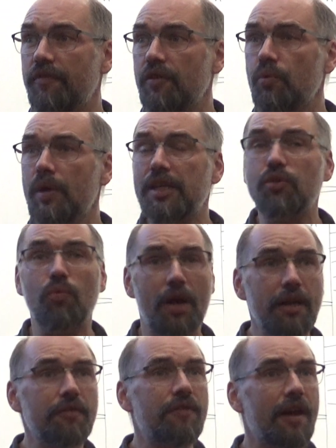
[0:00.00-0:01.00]
a few weeks,
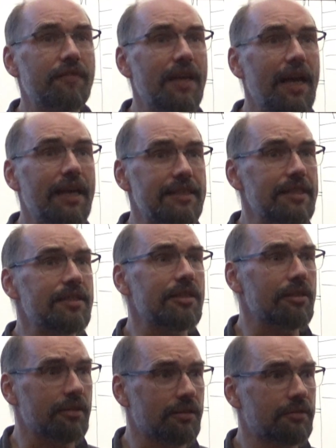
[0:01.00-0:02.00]
running 5K is
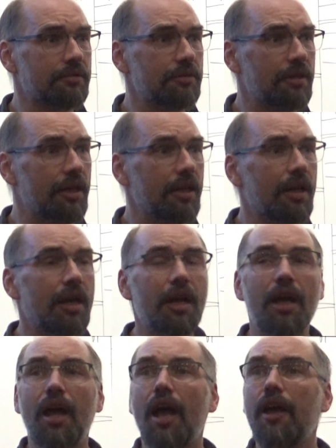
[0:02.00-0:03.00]
easier. Right?
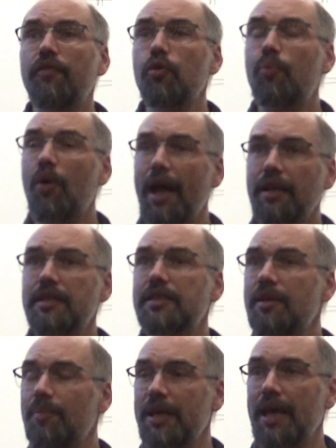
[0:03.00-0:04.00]
If you
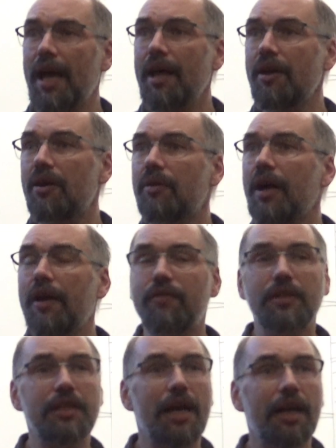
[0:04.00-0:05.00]
practice the piano
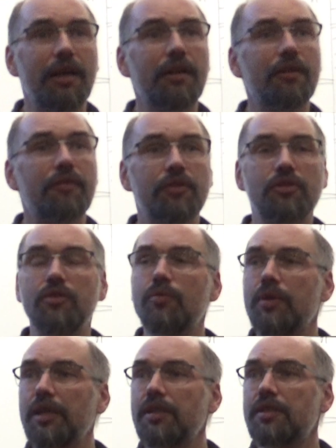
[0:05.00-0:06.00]
every day for 2
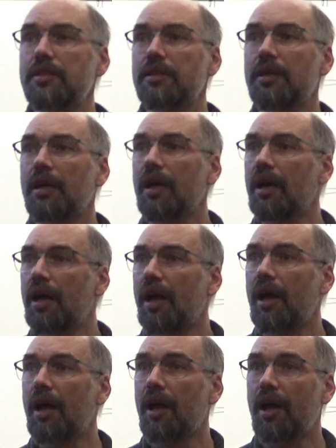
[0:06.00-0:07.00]
weeks,
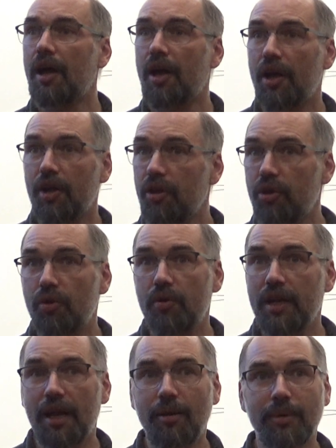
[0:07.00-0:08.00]
you
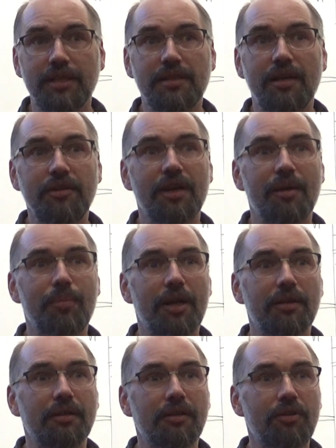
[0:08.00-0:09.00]
don't need anybody to tell you got
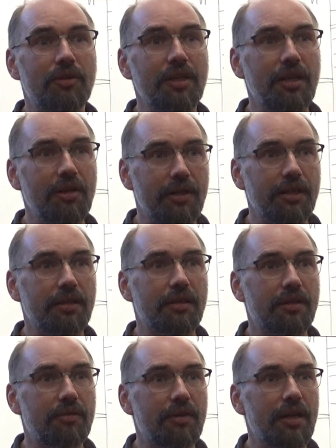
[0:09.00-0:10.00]
better. You can hear it.
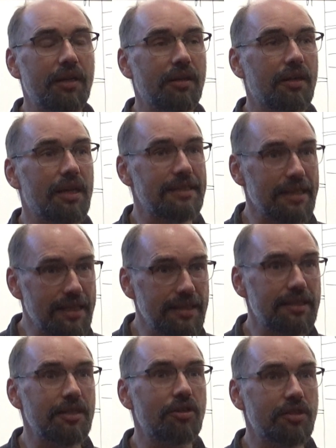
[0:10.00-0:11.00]
Right? It's
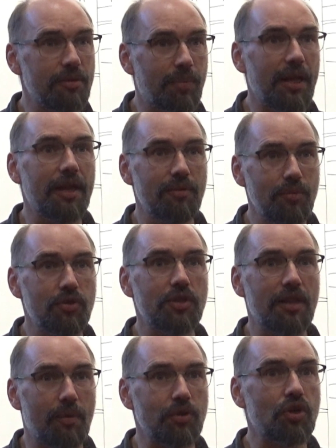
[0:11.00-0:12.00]
easier to play the
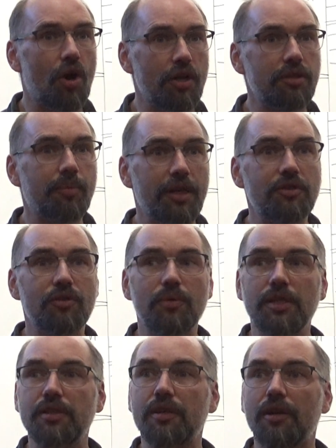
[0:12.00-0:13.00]
music that was hard to play 2
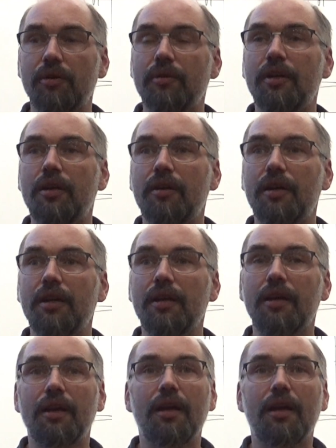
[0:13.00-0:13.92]
weeks ago. Right?